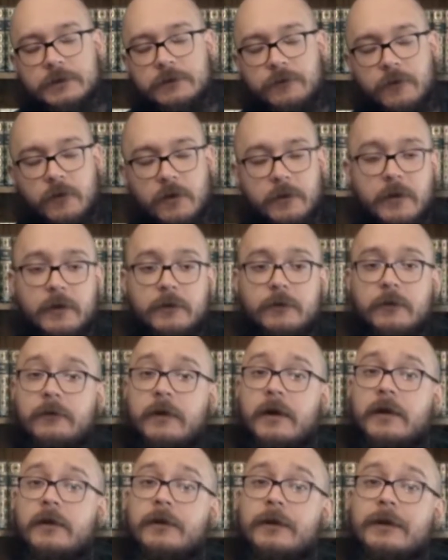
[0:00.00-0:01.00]
and foremost, we've
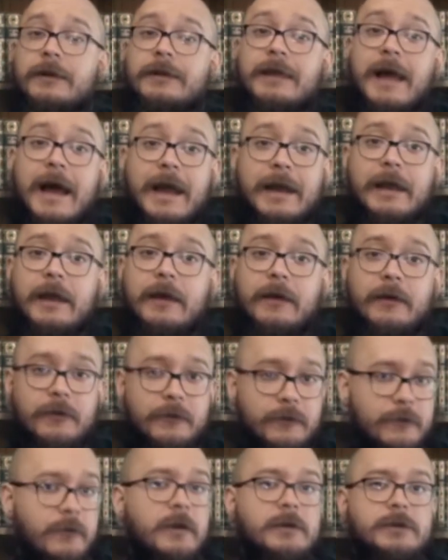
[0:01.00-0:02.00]
got our gliding
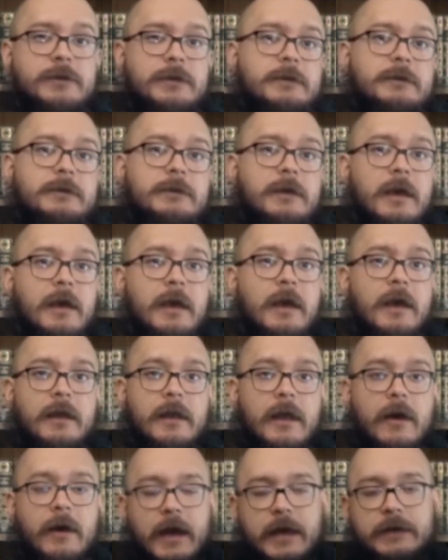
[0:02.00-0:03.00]
frictions.
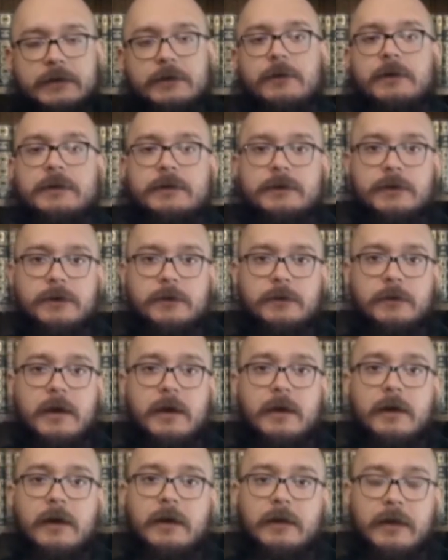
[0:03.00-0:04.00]
Now, as you would assume,
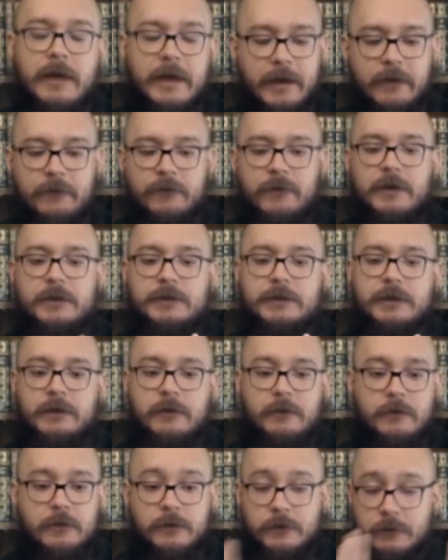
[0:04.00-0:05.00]
a gliding
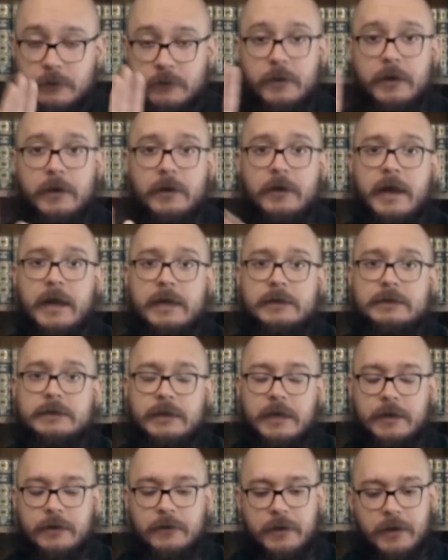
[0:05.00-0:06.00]
friction, putting your hands
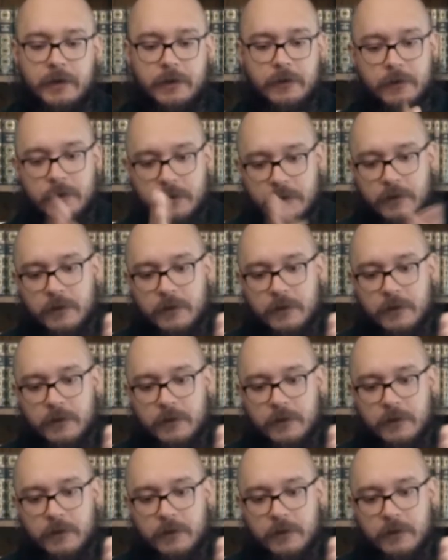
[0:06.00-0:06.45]
together here,